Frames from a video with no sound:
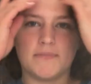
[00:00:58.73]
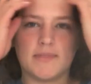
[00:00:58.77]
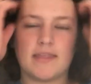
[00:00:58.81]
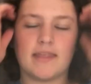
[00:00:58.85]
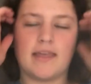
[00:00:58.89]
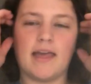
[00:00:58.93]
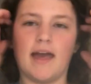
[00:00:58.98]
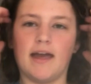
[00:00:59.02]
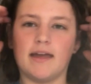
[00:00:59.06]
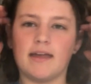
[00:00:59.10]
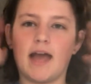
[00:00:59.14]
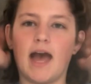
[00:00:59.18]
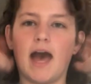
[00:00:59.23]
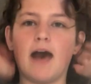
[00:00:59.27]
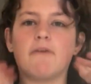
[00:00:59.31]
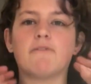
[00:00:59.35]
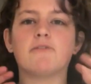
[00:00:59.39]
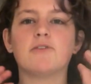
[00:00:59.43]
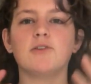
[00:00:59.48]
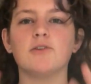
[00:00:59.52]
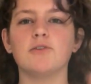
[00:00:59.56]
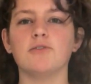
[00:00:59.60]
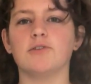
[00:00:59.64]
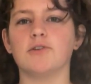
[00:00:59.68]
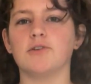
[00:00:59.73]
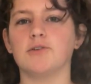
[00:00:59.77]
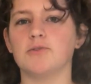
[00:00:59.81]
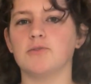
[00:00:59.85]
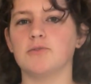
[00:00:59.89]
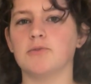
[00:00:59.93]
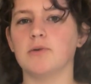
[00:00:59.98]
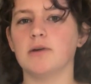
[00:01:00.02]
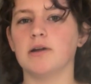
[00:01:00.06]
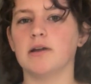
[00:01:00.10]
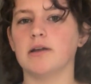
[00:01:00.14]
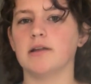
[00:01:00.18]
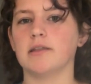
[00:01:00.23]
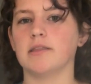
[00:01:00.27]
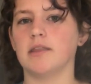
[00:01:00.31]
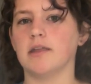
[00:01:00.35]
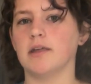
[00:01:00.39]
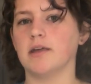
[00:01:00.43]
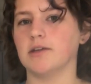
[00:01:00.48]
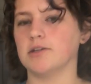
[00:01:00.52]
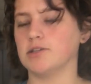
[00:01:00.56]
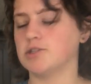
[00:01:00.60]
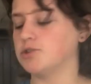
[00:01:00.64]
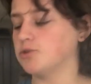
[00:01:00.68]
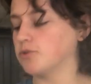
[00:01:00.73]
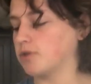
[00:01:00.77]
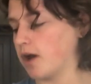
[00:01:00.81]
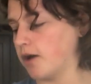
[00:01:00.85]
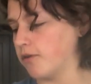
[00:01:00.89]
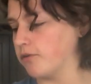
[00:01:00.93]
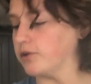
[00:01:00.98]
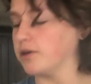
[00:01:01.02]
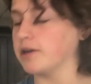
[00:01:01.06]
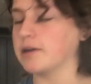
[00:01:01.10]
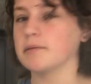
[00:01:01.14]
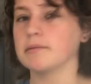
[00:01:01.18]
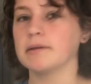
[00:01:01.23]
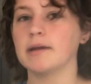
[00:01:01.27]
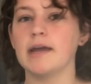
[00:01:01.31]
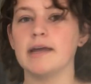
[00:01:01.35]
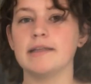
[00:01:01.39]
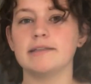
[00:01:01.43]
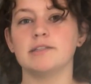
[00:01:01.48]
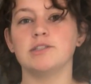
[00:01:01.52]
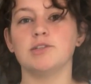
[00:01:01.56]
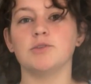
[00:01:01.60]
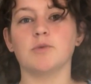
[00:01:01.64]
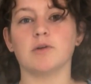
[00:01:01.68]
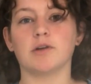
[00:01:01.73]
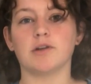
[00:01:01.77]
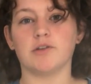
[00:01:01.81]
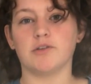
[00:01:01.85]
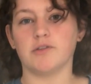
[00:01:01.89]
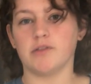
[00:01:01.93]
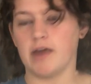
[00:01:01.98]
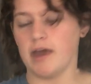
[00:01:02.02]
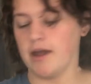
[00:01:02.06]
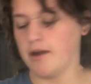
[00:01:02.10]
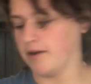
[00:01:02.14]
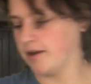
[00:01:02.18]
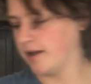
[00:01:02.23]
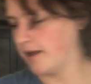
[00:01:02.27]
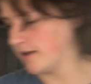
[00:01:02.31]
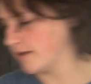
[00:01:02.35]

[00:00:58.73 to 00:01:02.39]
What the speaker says: Okay, after you do the shoe covering, then you want to do the hairnet.